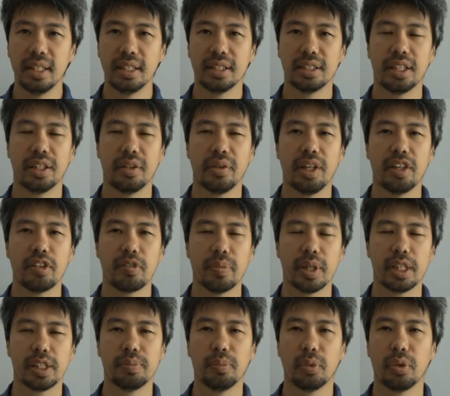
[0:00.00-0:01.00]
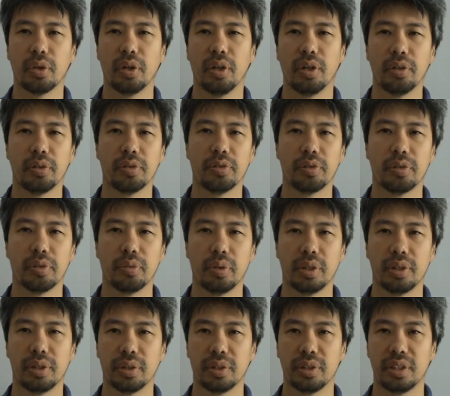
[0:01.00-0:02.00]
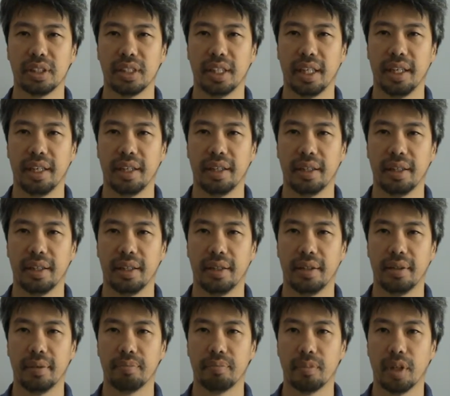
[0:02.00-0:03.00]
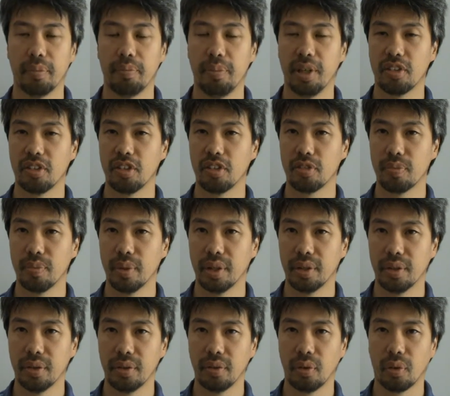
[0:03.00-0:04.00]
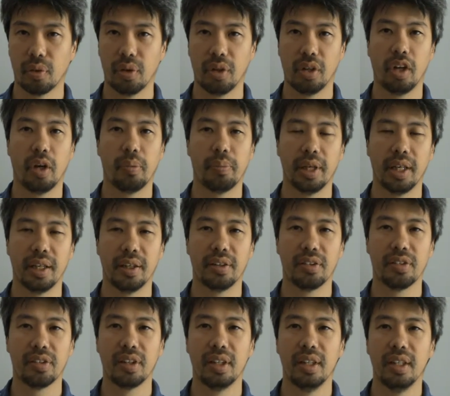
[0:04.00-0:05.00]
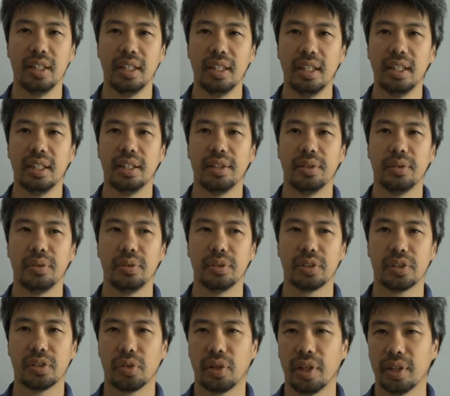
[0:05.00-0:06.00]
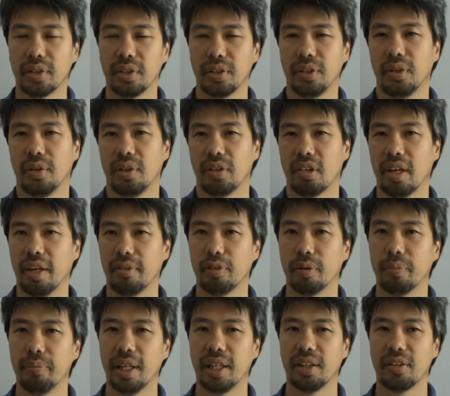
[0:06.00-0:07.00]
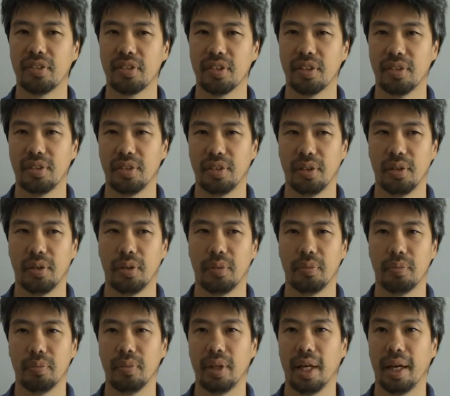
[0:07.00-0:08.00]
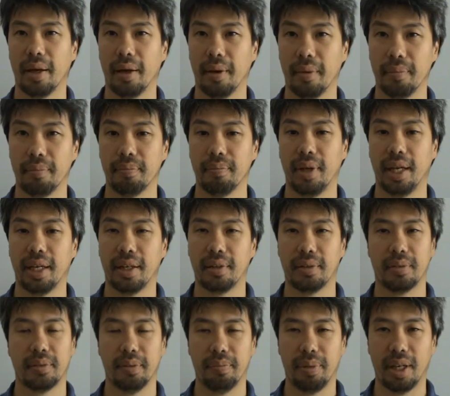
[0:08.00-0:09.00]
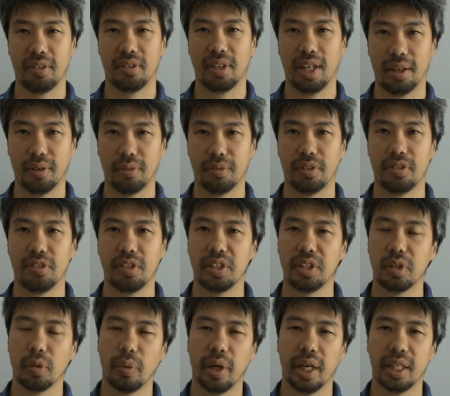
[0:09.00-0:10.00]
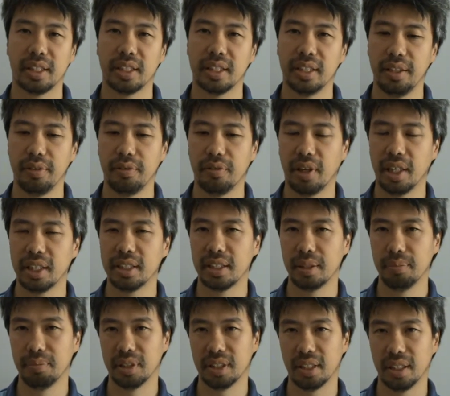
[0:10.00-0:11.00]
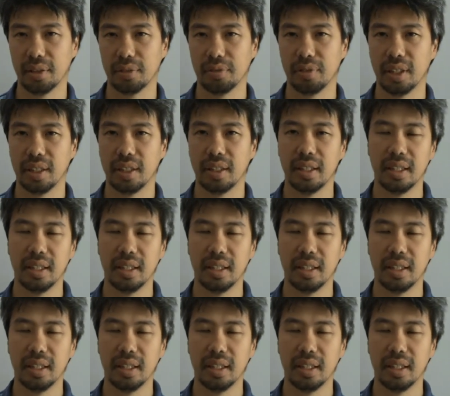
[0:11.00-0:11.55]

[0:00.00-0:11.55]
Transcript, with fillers: So he's much more of what you could say um, a businessman or a lobbyist was trying to do his level best to yeah make the best out of the situation he finds himself in